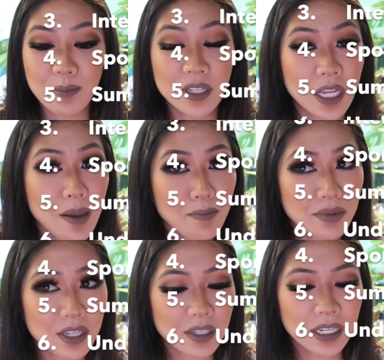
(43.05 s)

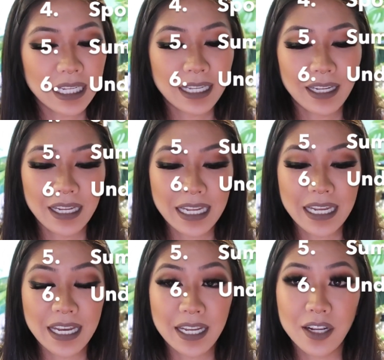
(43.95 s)
sumps,
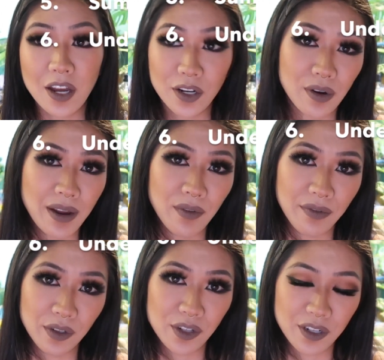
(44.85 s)
and undergravel
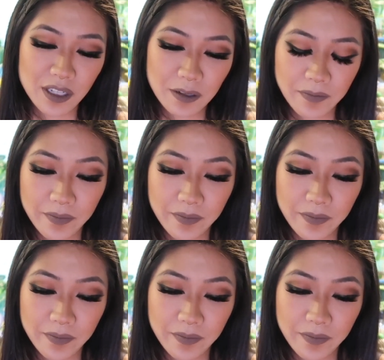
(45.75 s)
filters.